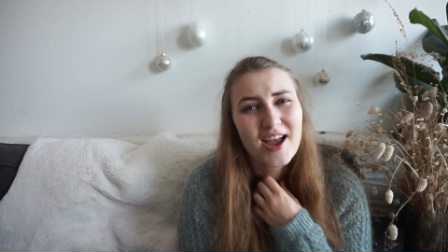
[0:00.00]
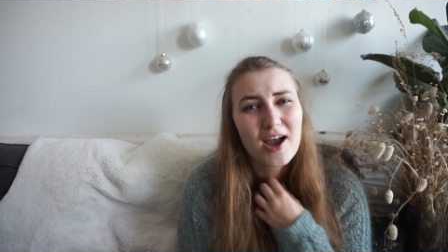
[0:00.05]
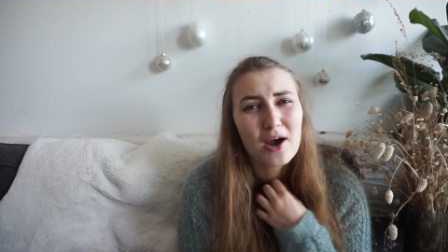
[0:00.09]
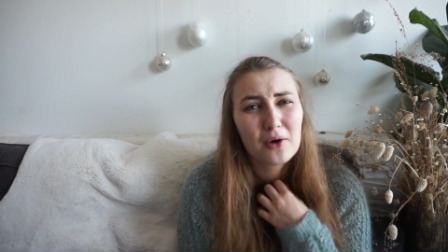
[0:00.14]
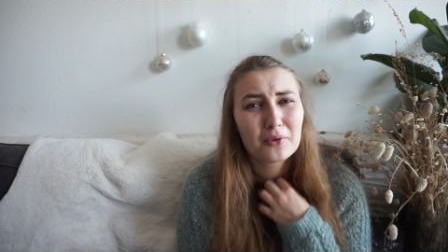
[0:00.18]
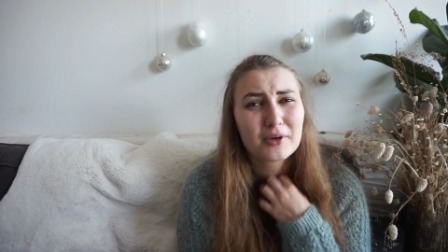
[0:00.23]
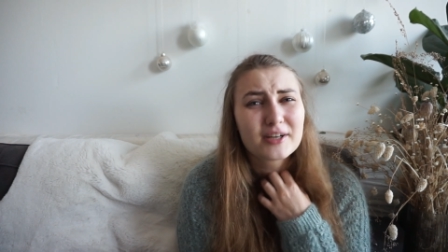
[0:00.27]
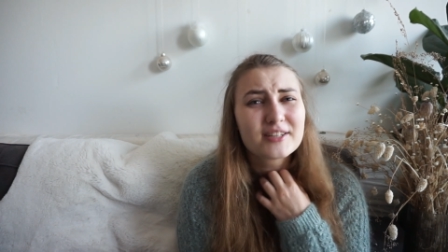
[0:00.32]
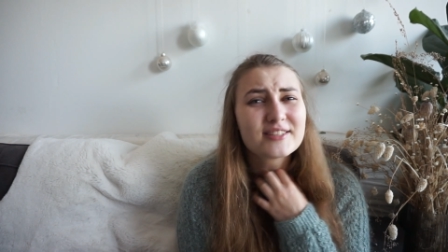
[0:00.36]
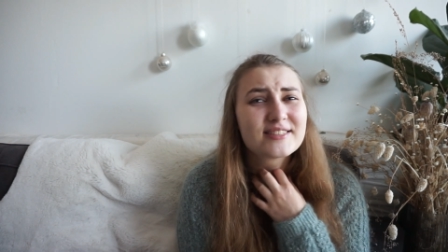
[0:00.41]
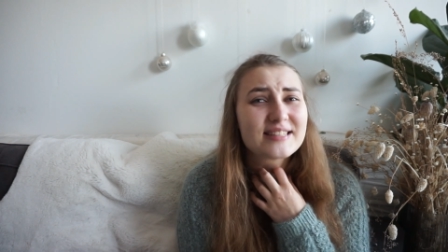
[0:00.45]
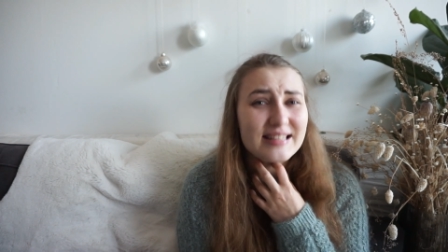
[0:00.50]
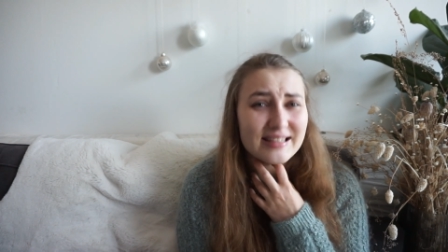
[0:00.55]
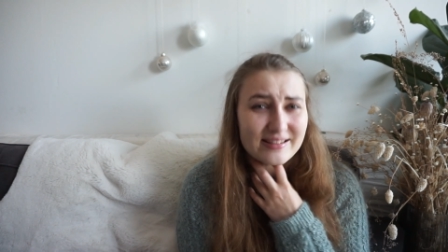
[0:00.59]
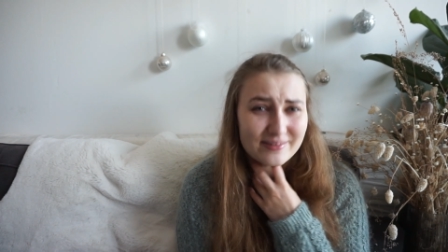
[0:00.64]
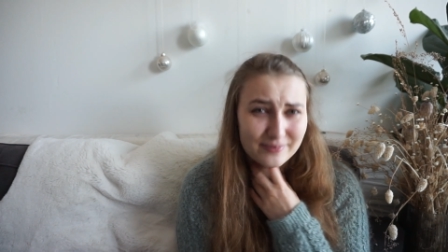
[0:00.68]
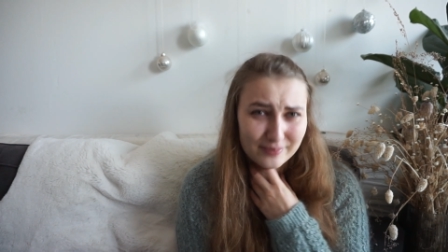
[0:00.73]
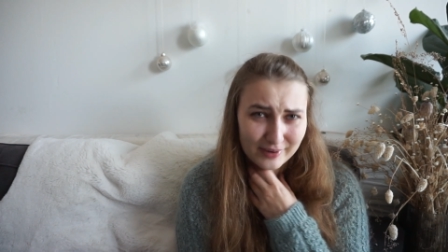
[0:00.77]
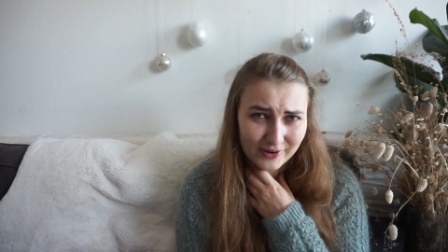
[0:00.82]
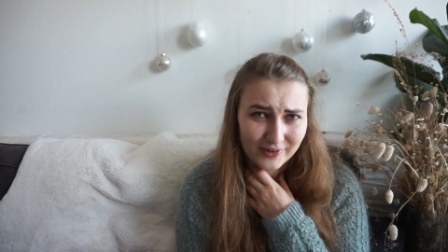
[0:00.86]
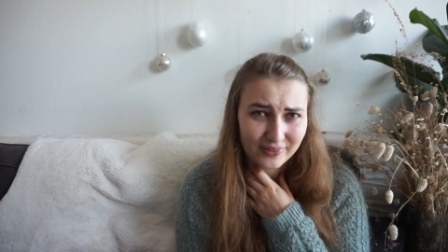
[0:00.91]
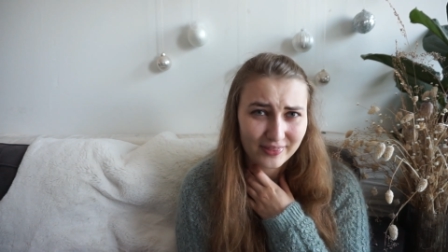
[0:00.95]
We'll see
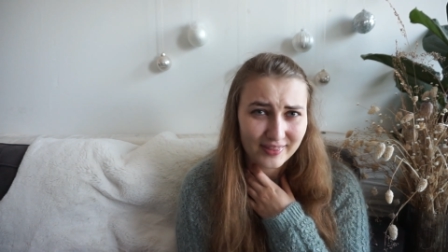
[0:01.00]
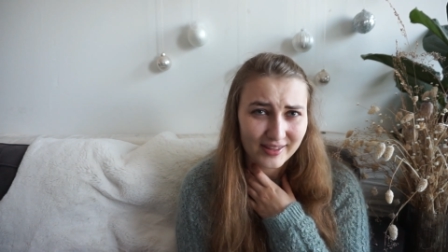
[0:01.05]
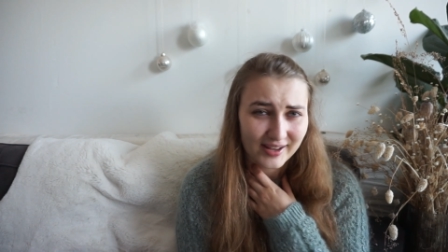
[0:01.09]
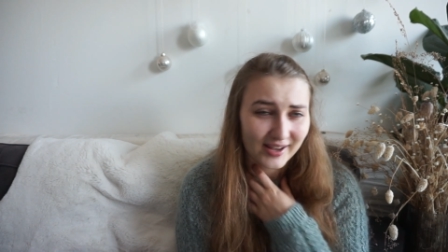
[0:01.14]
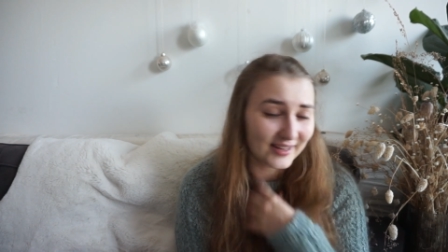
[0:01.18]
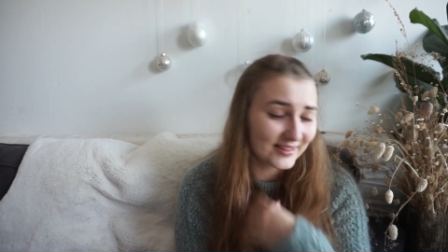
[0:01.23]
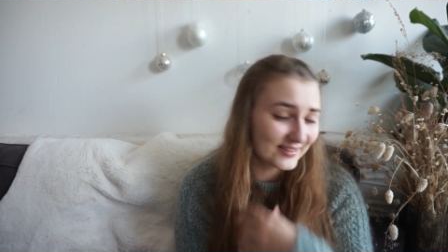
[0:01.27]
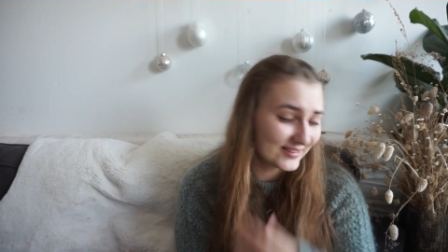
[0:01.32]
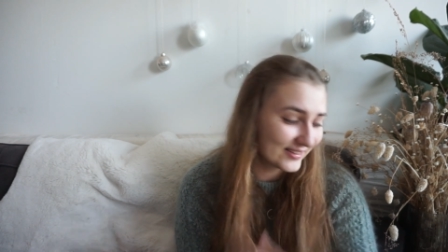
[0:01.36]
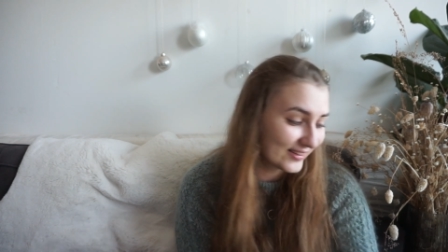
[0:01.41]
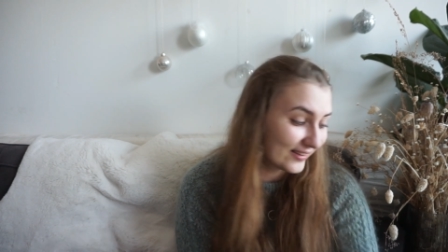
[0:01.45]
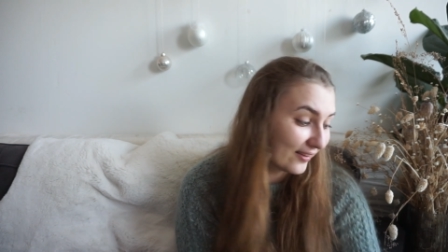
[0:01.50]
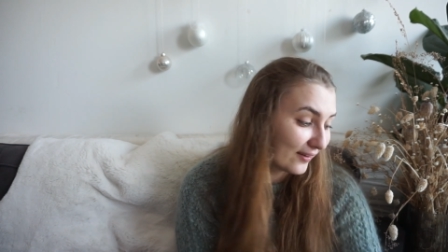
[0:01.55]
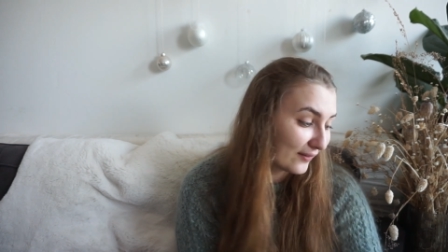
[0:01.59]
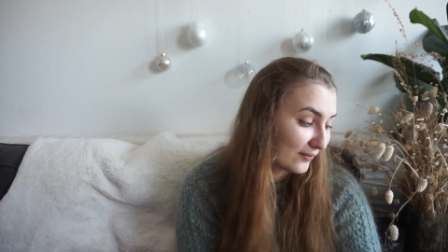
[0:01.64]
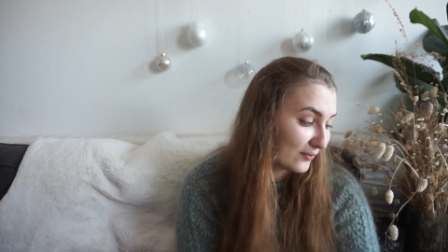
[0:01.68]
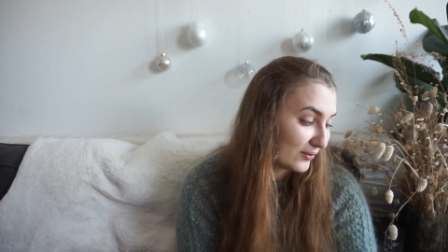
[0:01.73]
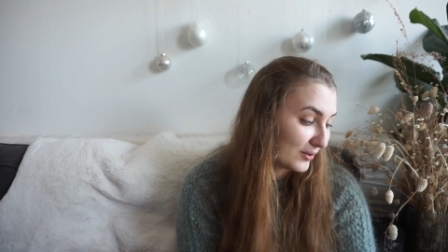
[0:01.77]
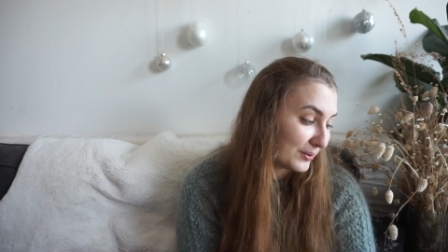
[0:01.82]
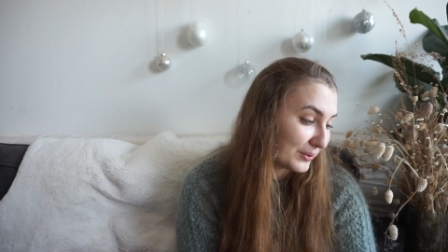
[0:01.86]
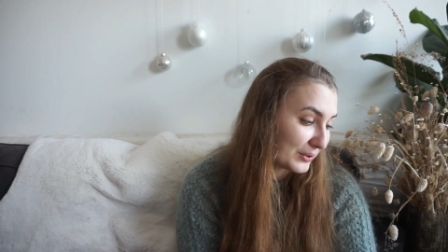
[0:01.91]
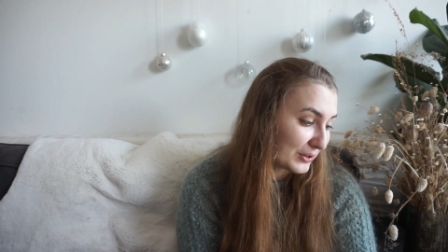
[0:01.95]
about that in the
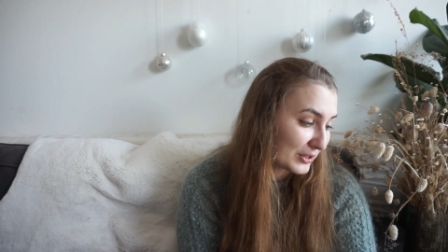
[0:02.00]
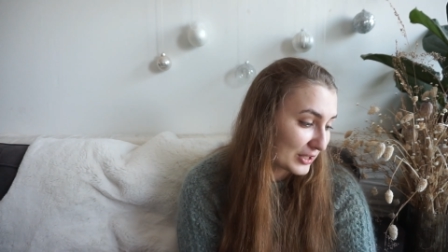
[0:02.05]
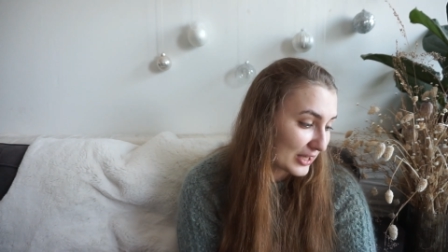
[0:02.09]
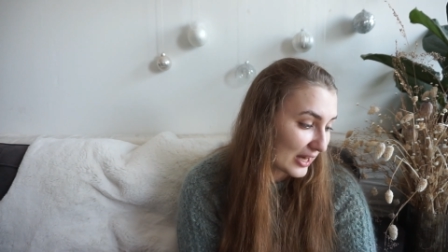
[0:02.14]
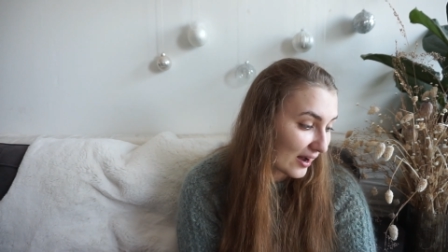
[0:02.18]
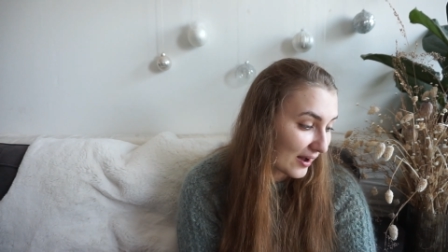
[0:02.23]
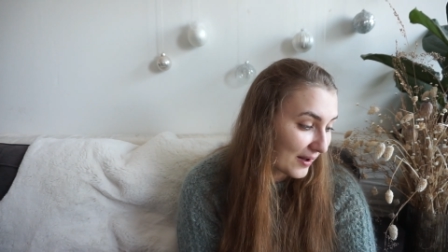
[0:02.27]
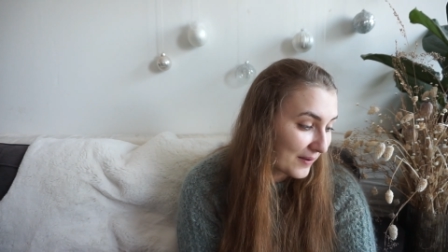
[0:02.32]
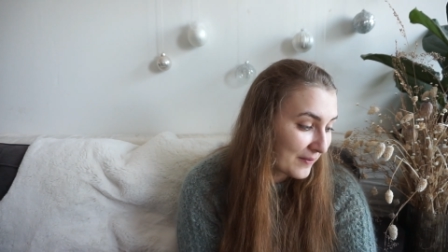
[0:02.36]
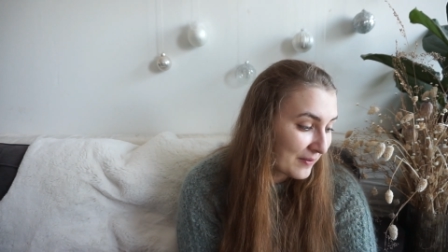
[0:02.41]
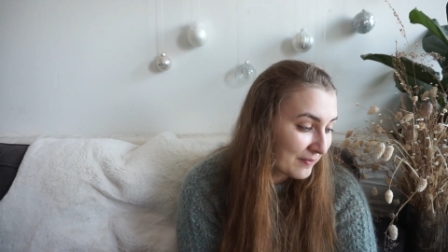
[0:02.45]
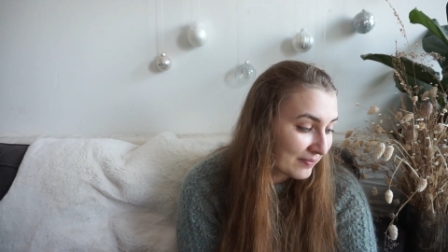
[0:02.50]
future.